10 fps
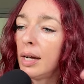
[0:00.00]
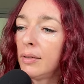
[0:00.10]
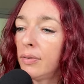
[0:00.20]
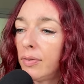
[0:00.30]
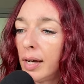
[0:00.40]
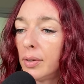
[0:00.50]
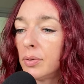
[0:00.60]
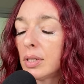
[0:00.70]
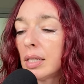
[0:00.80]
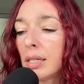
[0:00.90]
I
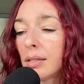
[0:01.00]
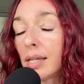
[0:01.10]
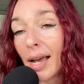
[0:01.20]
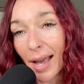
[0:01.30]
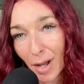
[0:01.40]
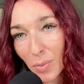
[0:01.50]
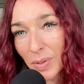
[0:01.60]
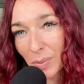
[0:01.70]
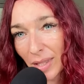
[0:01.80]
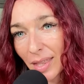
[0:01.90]
found it
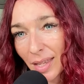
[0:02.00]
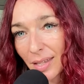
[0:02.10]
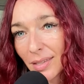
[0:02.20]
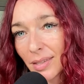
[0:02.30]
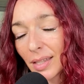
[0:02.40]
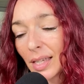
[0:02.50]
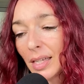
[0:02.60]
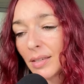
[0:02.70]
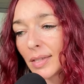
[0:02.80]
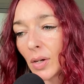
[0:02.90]
helps with this
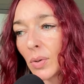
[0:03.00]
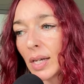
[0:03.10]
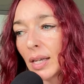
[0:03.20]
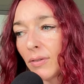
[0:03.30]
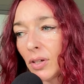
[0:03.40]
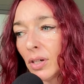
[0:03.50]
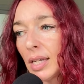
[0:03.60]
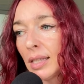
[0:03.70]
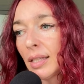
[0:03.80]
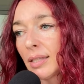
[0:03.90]
is so if you're
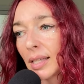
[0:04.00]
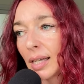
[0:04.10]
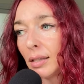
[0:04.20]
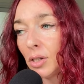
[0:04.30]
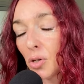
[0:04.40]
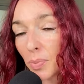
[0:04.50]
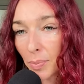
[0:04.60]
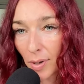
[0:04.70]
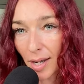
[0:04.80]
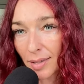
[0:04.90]
in this like loop
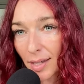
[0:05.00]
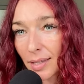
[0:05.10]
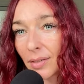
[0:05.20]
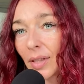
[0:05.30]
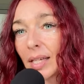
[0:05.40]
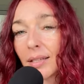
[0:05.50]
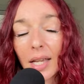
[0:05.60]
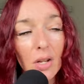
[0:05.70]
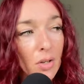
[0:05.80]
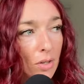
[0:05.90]
process of like,
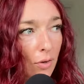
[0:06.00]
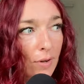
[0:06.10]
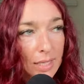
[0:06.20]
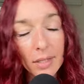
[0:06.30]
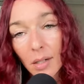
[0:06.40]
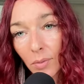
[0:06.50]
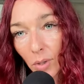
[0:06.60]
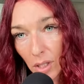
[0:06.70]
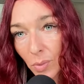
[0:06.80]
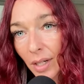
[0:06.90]
say you're, you're facing
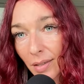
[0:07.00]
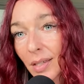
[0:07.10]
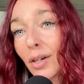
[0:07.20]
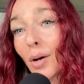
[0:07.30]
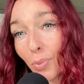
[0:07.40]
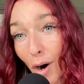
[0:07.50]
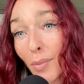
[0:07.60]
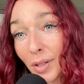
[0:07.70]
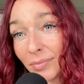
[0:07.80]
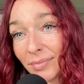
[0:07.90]
what you would consider a
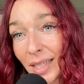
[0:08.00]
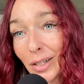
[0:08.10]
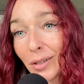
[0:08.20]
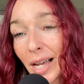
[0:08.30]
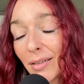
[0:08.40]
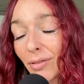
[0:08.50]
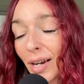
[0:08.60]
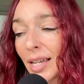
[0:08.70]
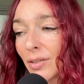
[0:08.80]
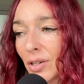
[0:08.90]
problem in your life, right?